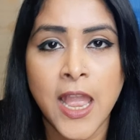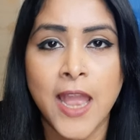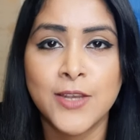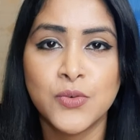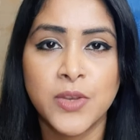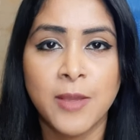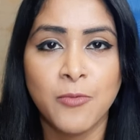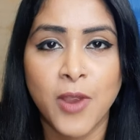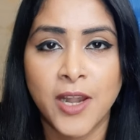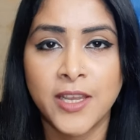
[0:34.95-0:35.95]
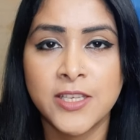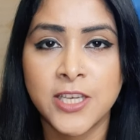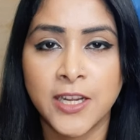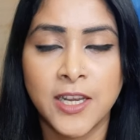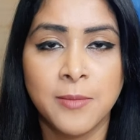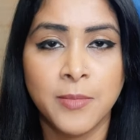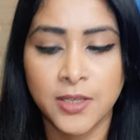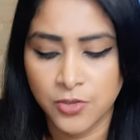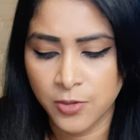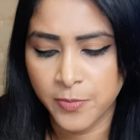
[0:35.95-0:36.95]
And today I'm wearing shade number
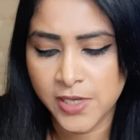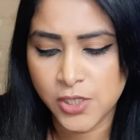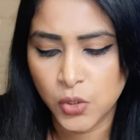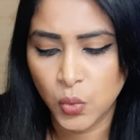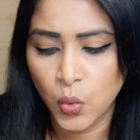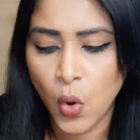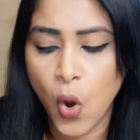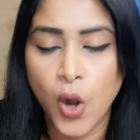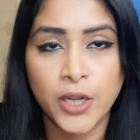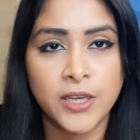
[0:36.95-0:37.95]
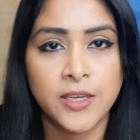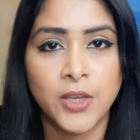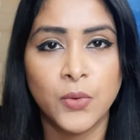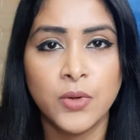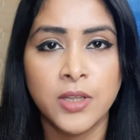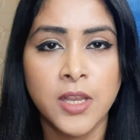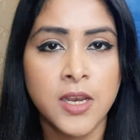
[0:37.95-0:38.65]
222 hot nude.